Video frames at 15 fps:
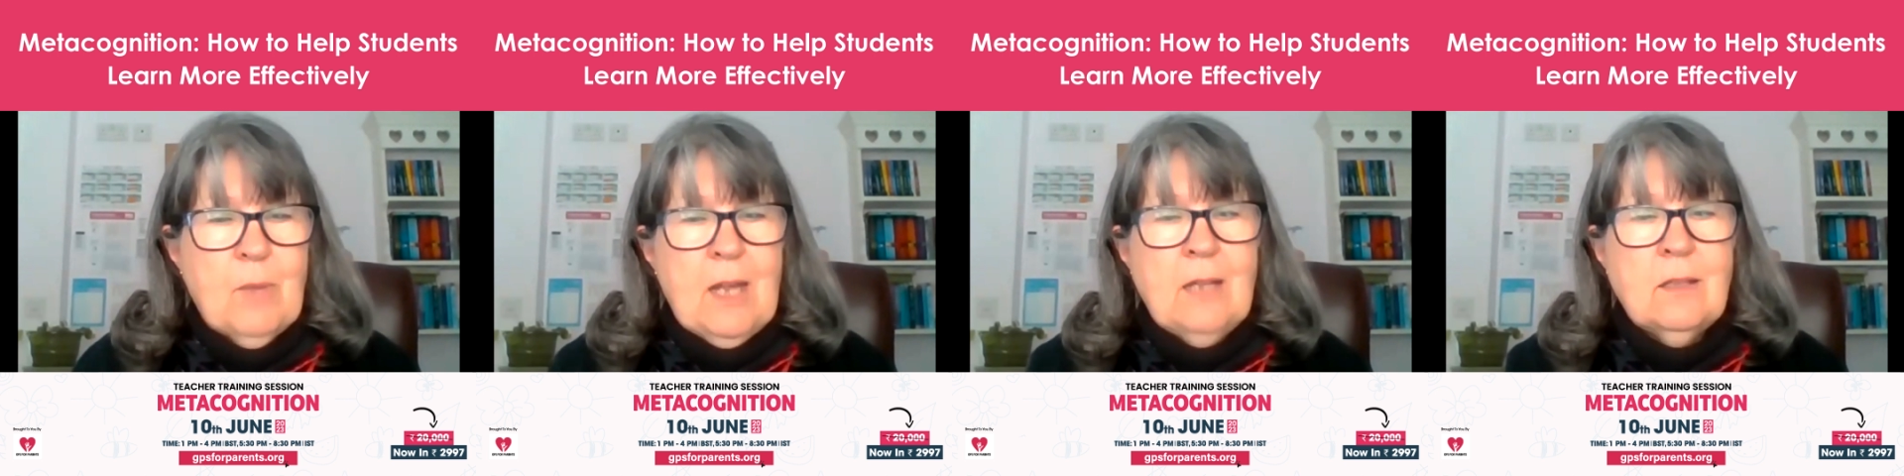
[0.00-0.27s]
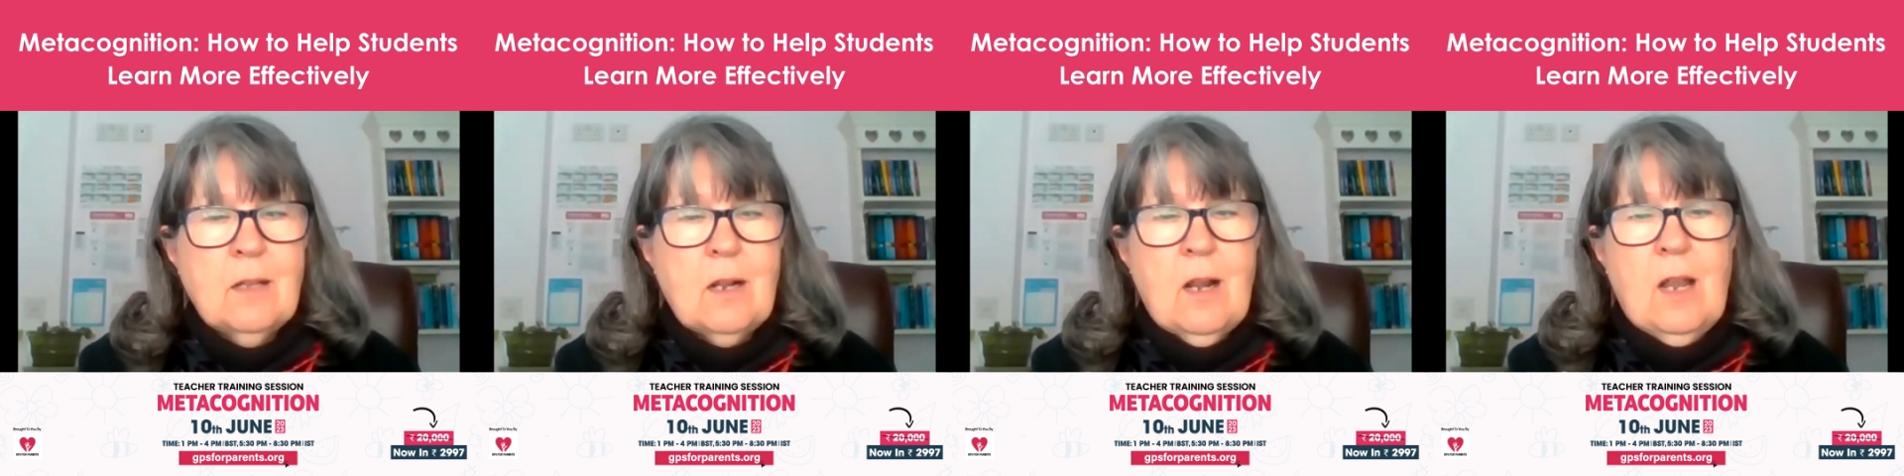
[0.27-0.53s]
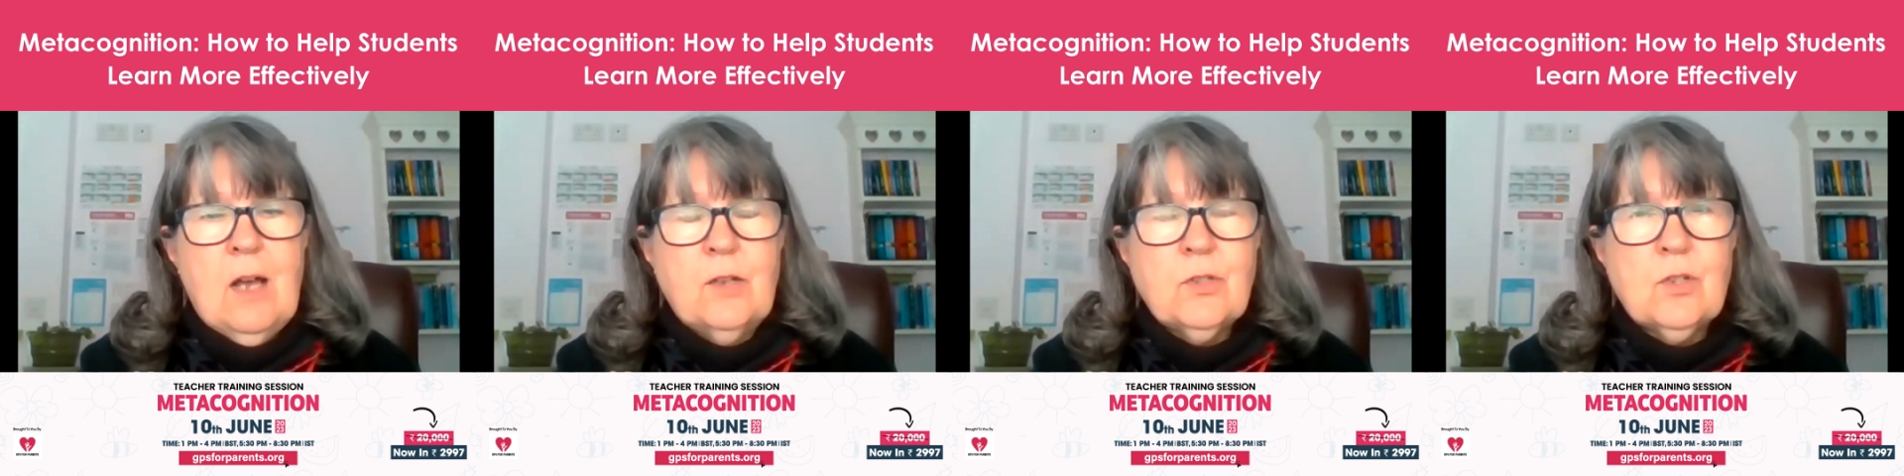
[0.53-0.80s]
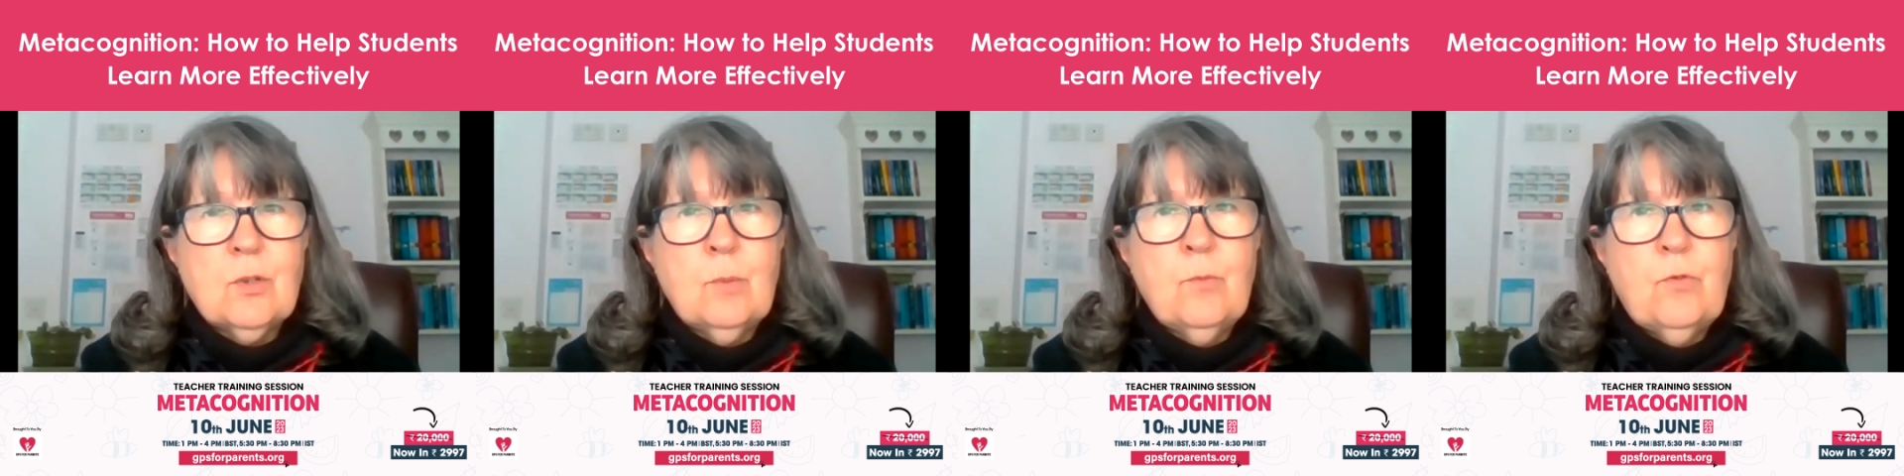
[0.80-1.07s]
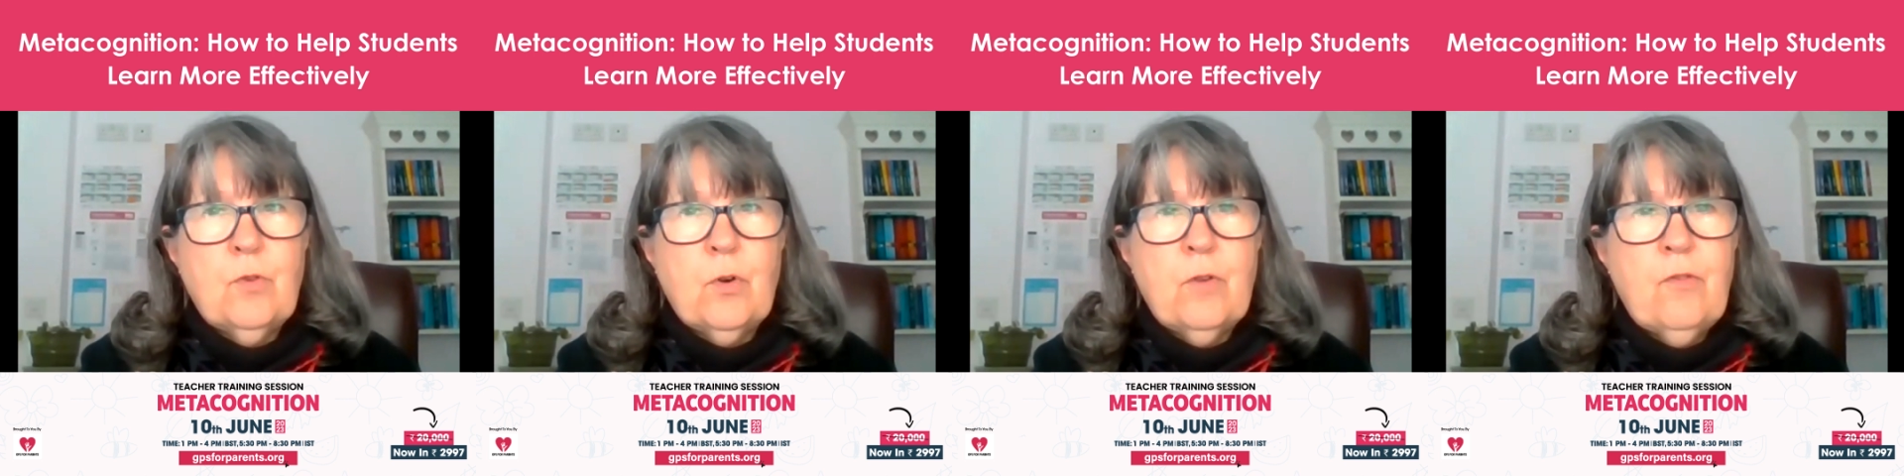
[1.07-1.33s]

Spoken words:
in the classroom for